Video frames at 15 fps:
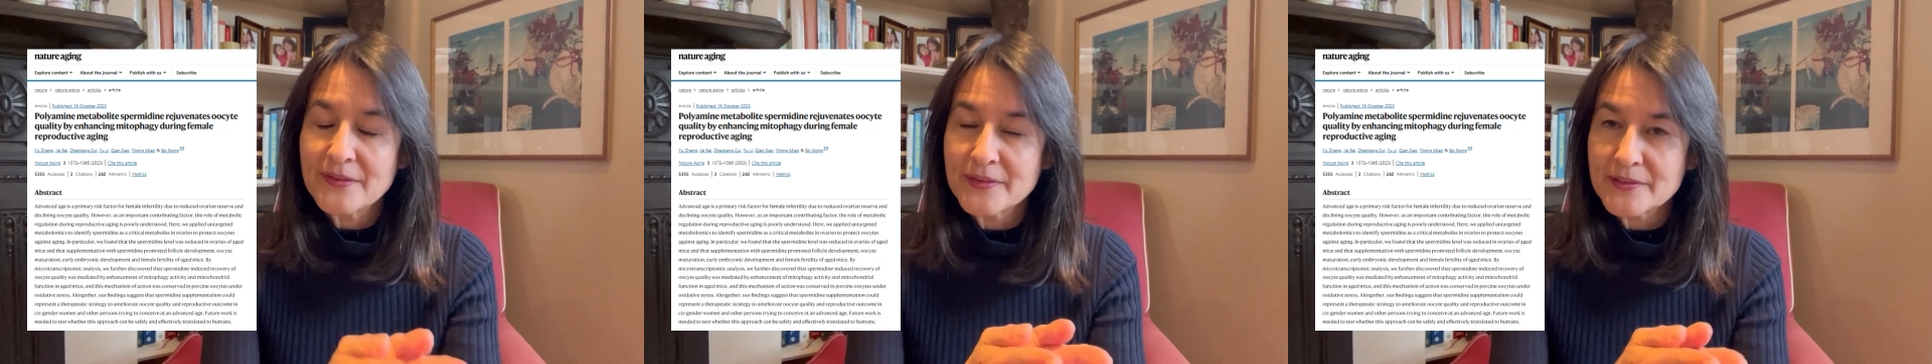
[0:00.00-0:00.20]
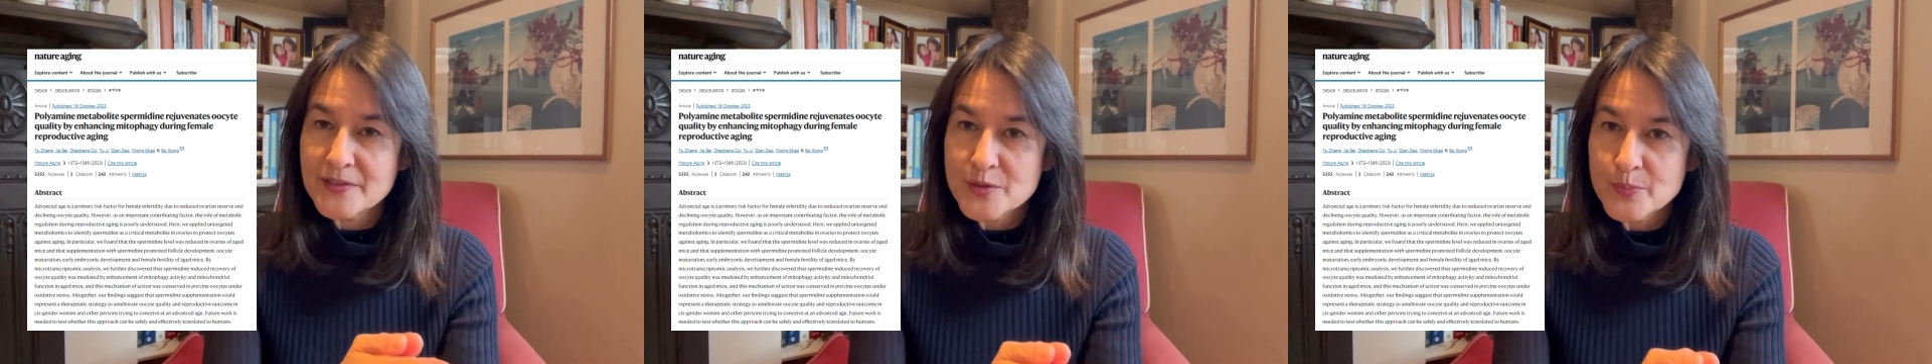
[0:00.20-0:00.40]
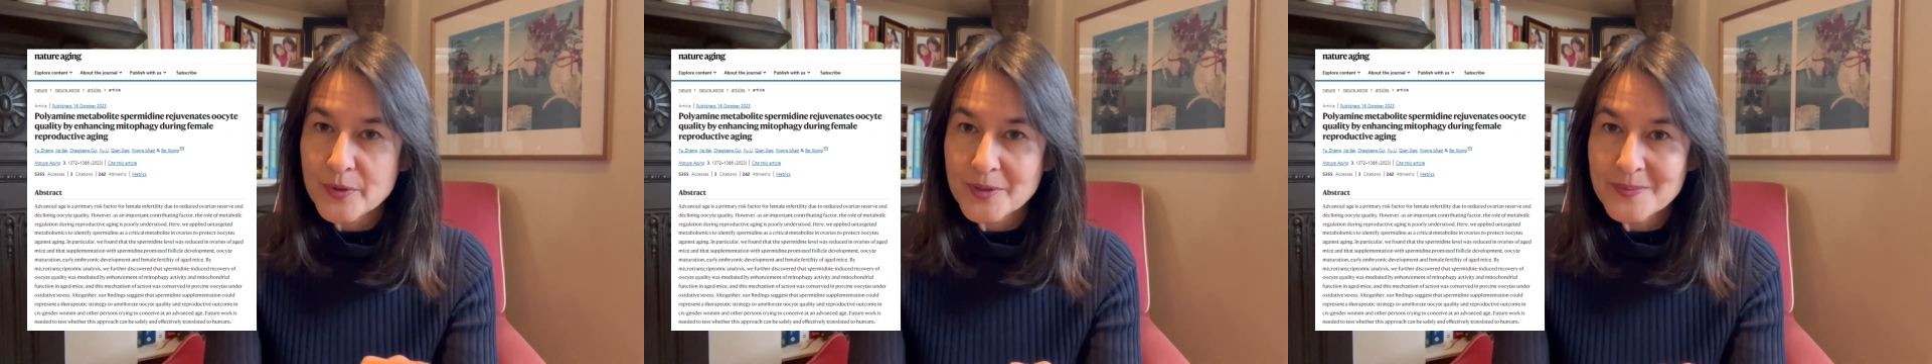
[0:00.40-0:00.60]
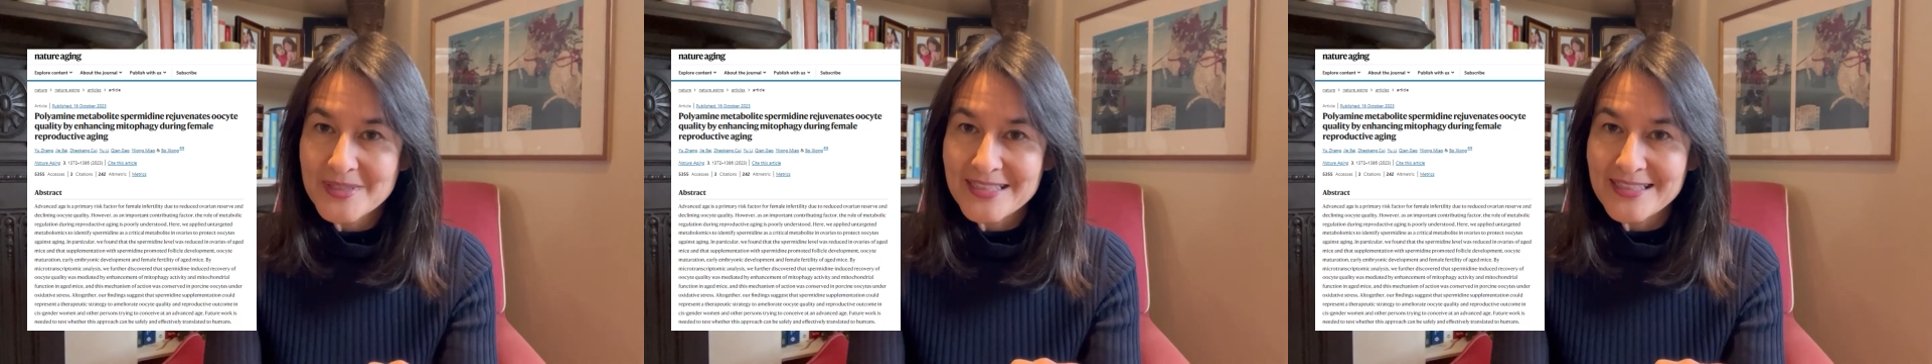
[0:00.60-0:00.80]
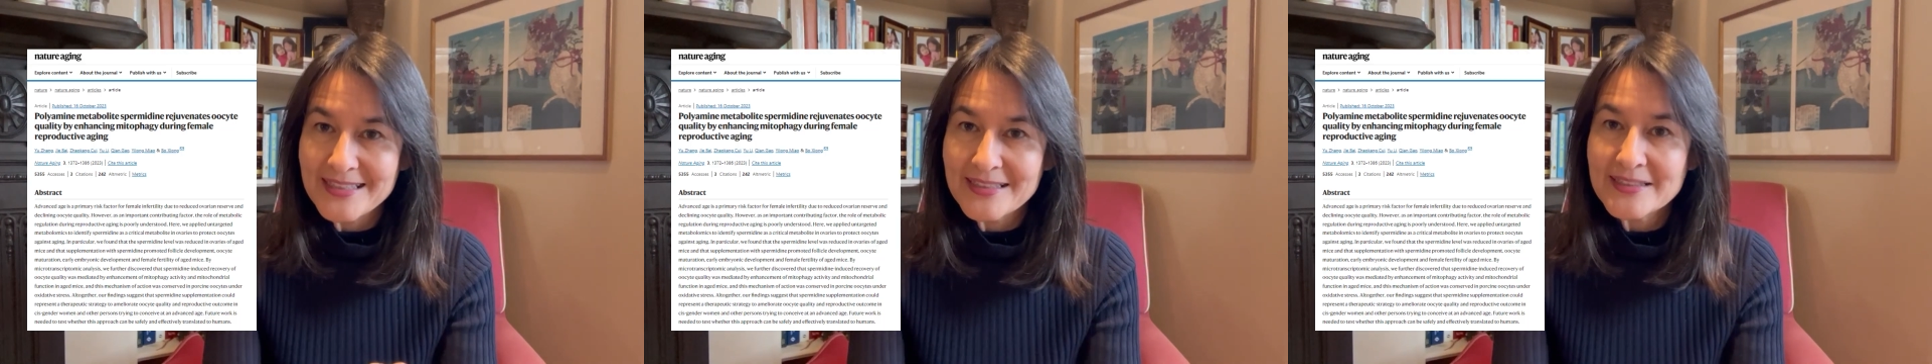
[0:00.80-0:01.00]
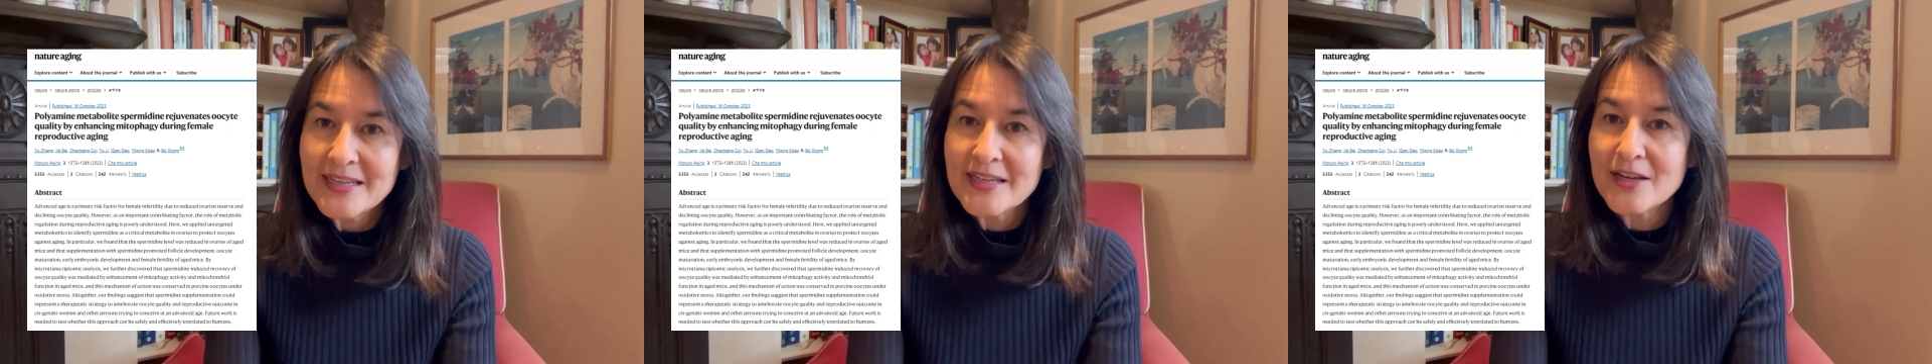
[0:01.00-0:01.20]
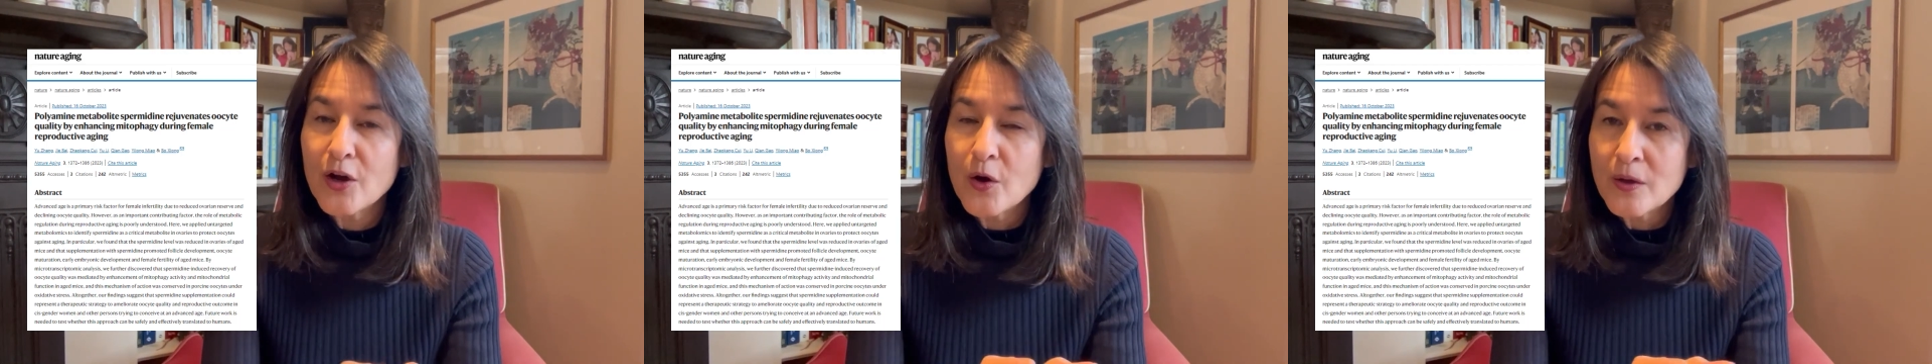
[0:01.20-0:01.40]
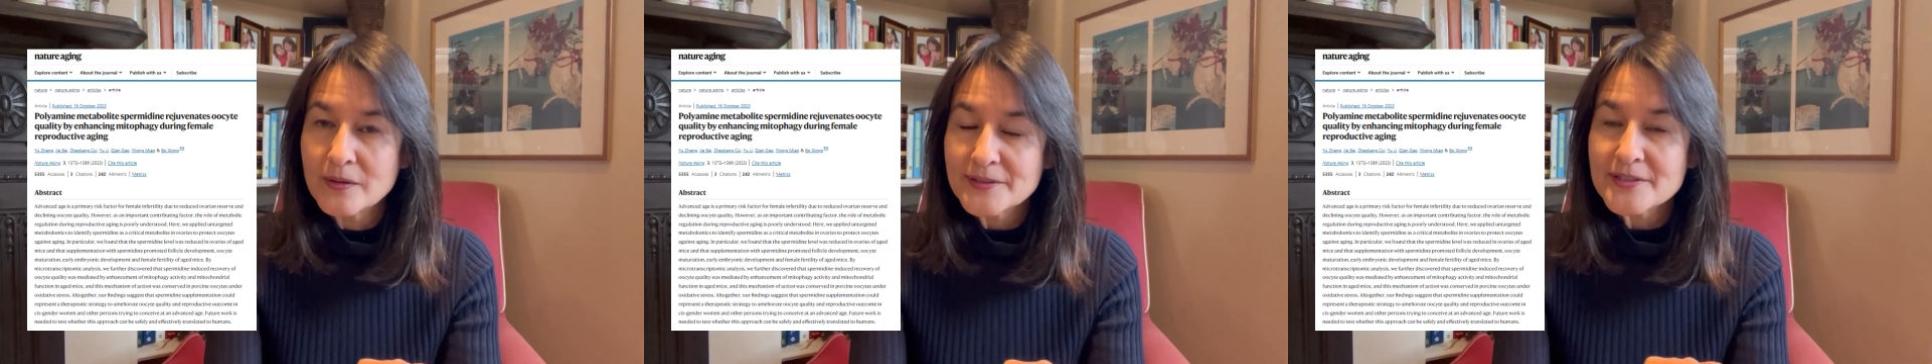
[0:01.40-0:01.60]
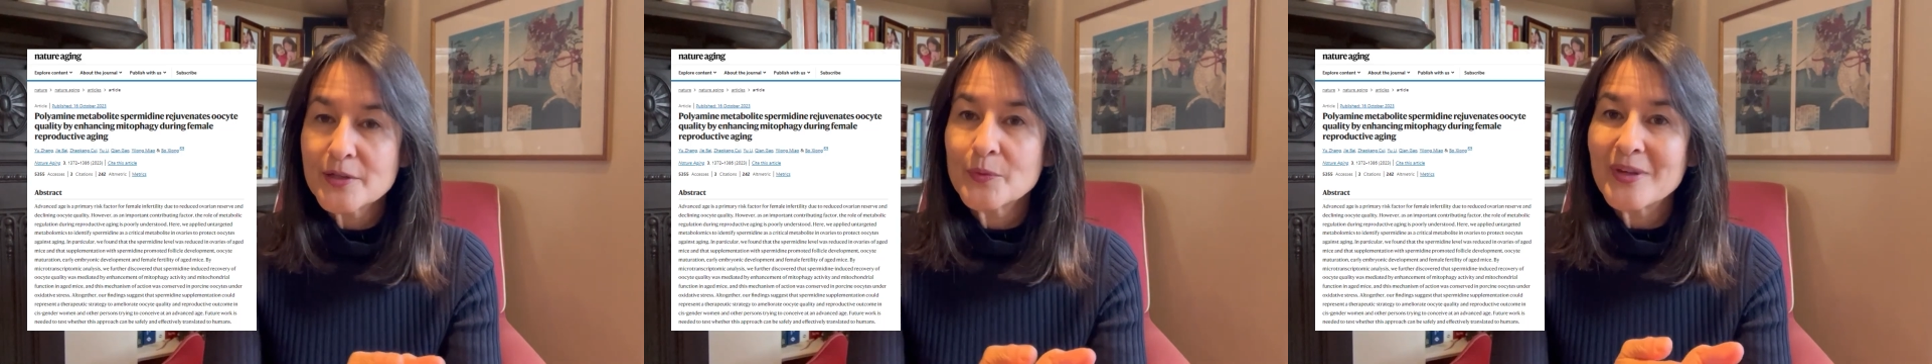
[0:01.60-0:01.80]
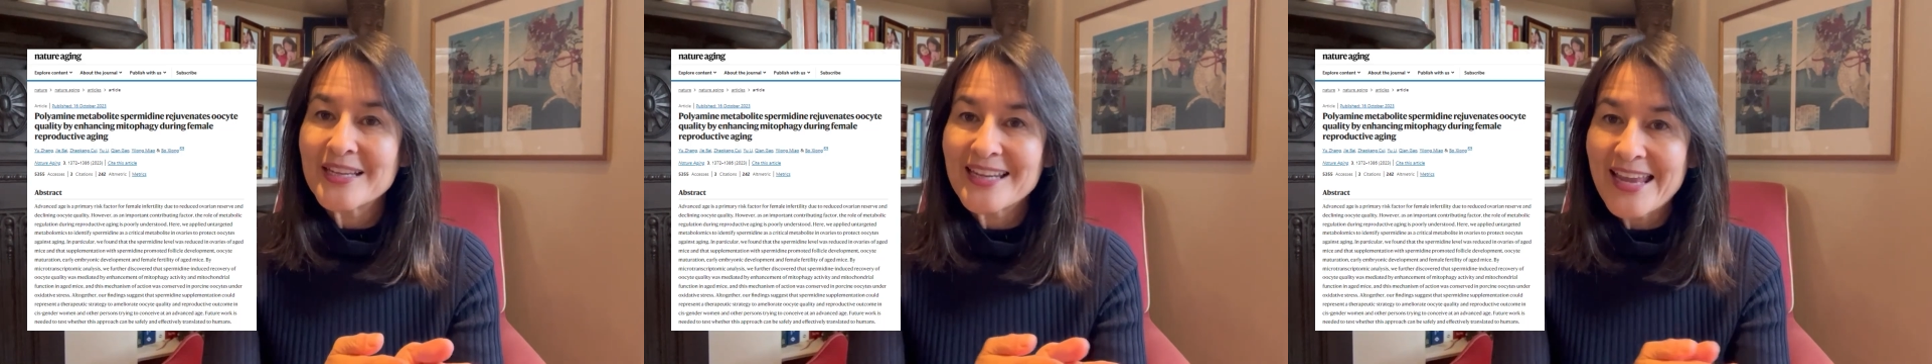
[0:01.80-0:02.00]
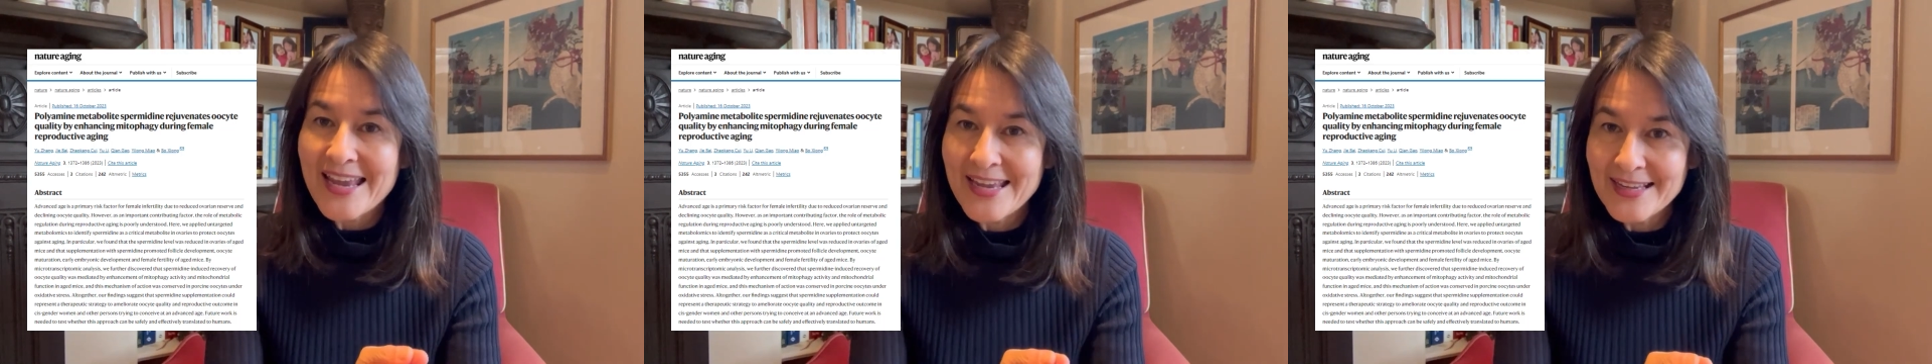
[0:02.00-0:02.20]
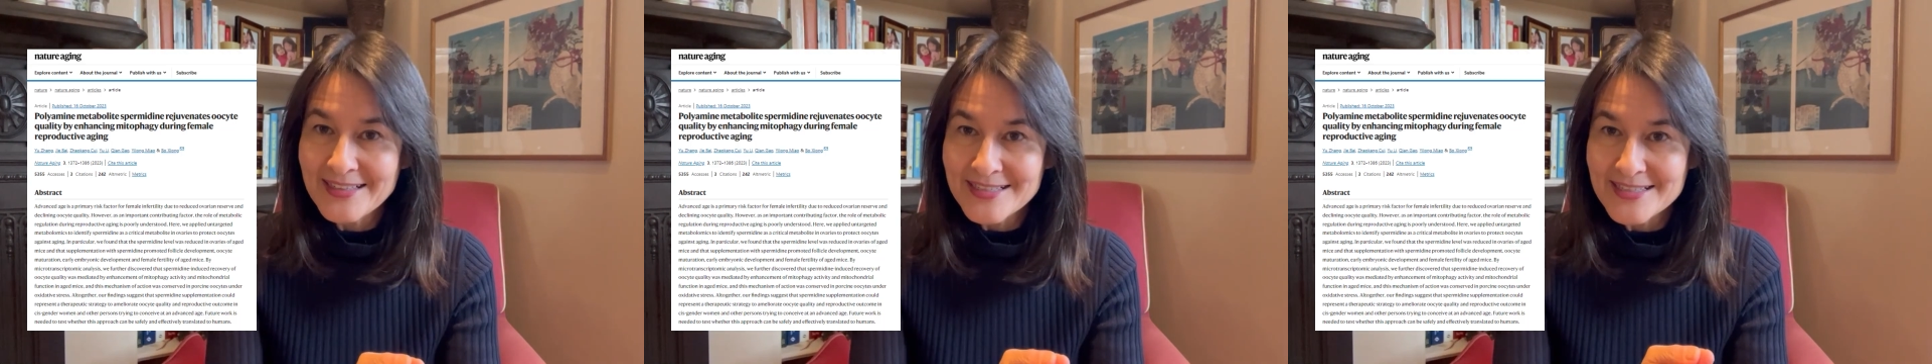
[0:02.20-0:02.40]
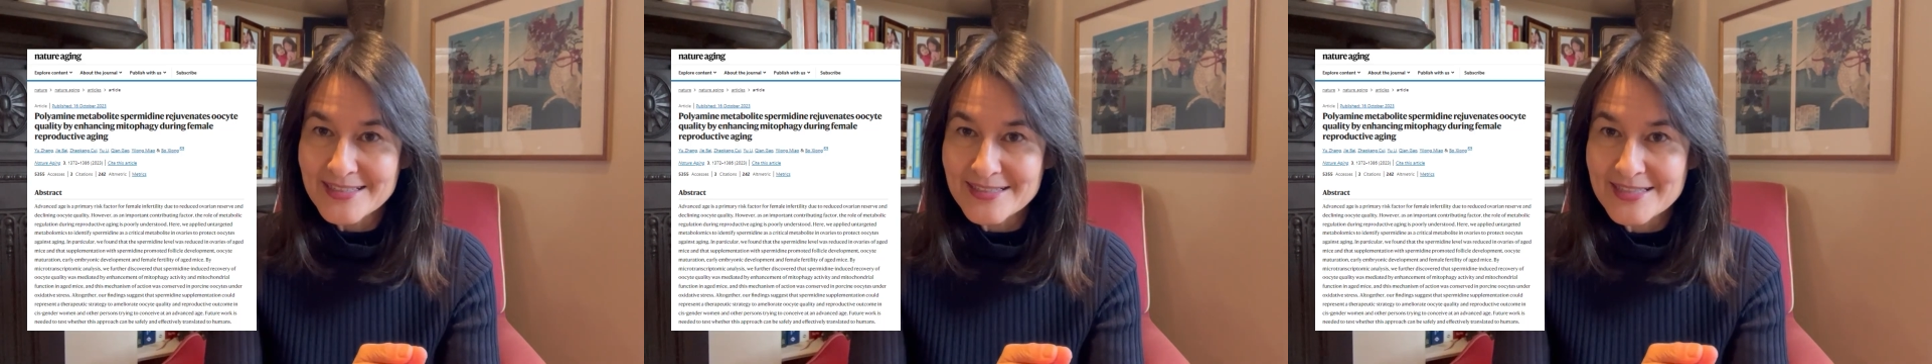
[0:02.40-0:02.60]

that spermidine also enhances